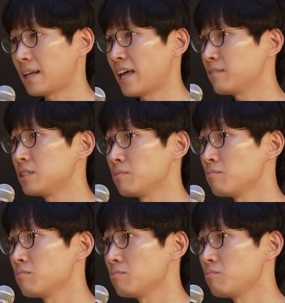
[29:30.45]
that
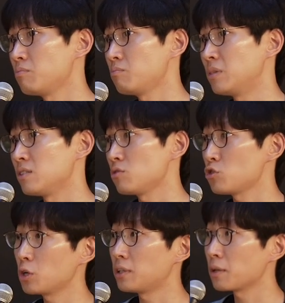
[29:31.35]
haven't been
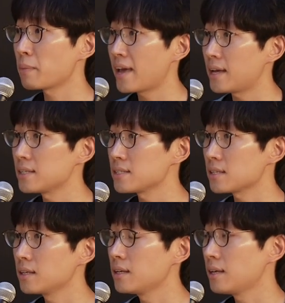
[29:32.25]
shown in the past